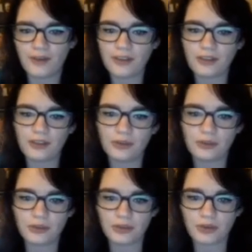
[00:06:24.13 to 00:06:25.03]
it in you
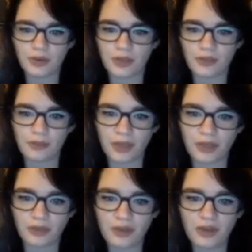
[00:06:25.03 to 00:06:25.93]
to score even better.
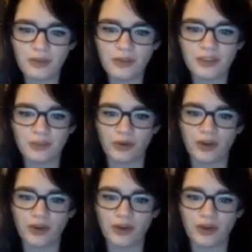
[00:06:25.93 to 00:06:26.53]
Try once more.